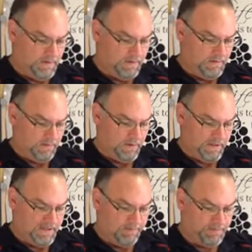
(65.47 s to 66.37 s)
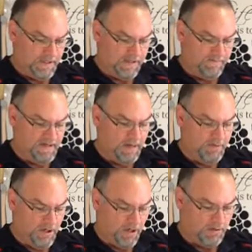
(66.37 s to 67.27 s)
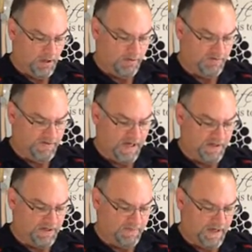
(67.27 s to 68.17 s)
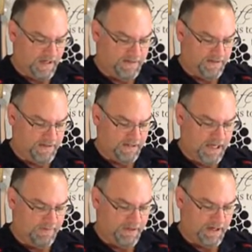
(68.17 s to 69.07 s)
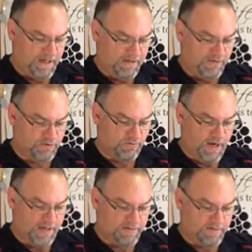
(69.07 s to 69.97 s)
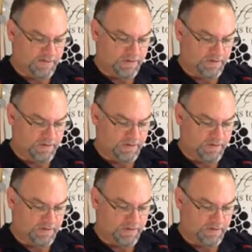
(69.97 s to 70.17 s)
Right, it's a blend of Nebbiolo, Sangiovese, Cabernet and Shiraz.